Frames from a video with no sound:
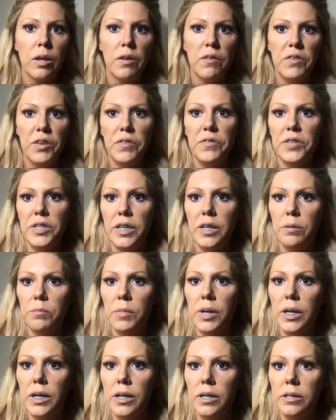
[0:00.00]
15
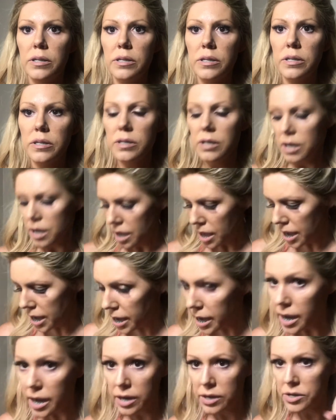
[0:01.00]
minutes.
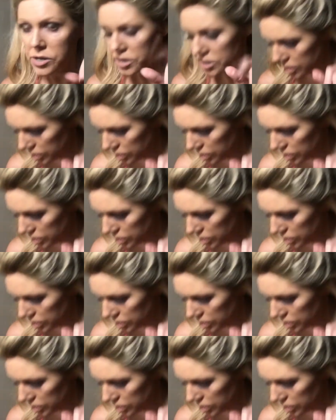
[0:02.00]
And